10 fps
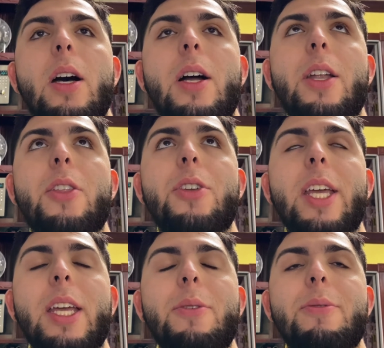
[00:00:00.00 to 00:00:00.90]
another
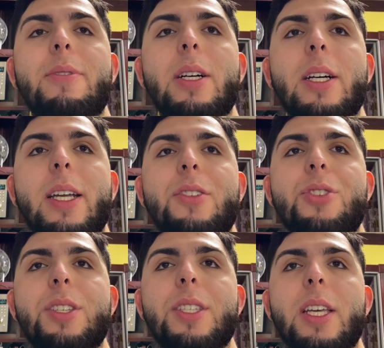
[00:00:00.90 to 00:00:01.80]
day of I guess
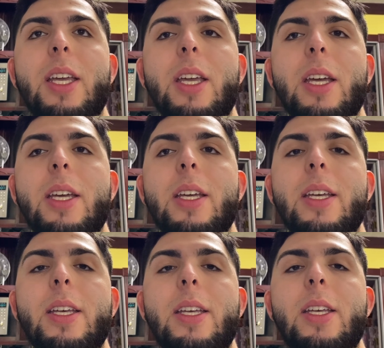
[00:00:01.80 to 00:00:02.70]
you could say, you
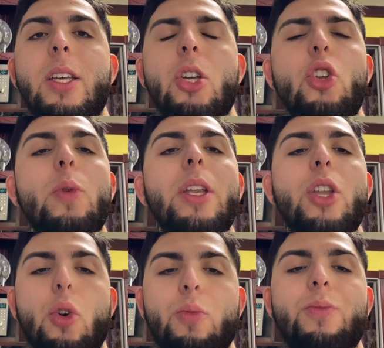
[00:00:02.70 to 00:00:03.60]
know what,
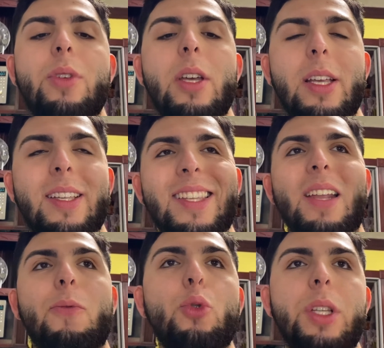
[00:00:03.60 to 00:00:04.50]
no, it's not a
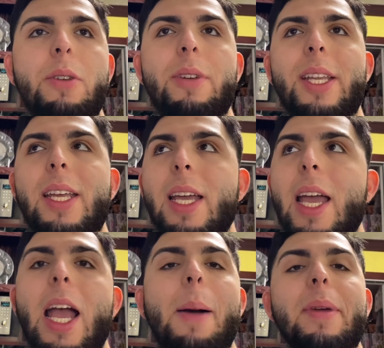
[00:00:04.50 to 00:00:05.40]
full day of eating.
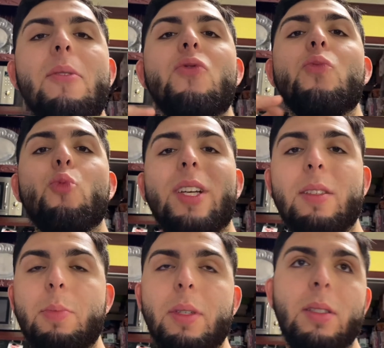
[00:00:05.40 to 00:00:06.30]
I'm gonna give you some
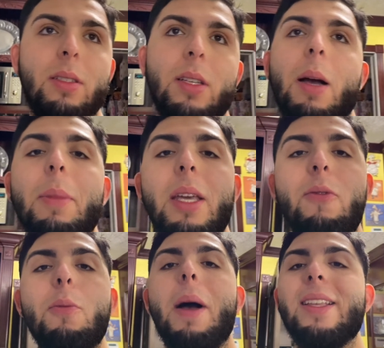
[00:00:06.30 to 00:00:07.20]
recipes. I'm gonna give
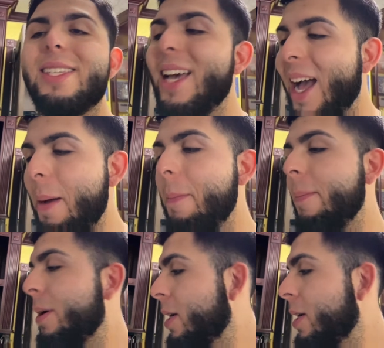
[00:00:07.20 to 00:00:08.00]
you my top